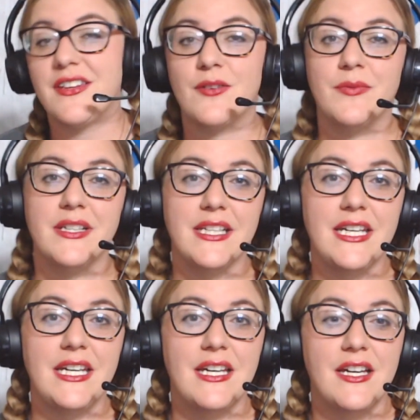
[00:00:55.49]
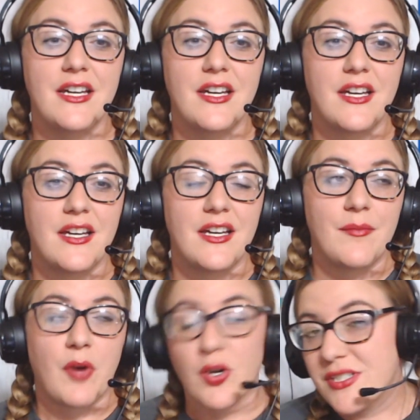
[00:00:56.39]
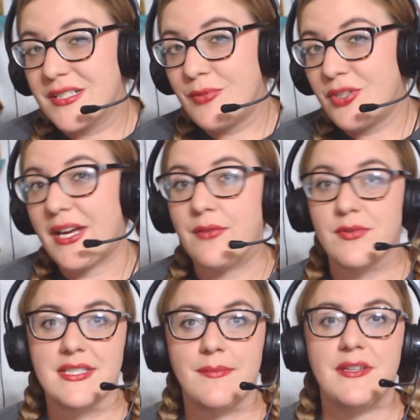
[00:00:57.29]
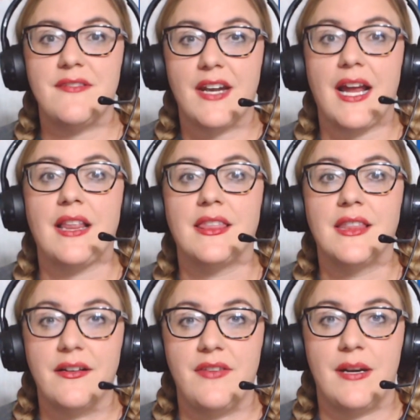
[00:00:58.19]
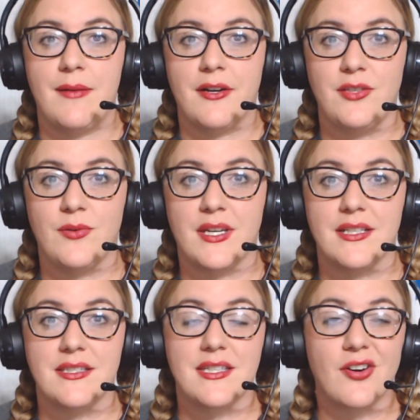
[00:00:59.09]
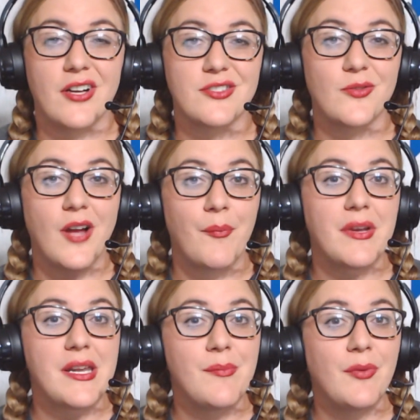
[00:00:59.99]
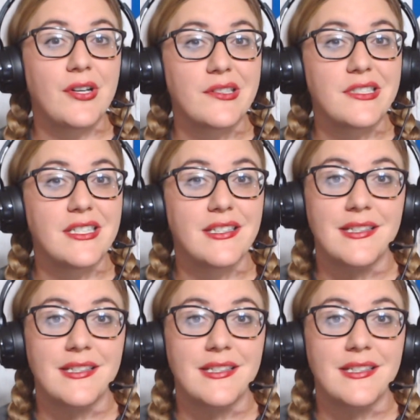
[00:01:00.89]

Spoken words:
They're really personable and receptive, and I love that about Qkids. They're also company booked,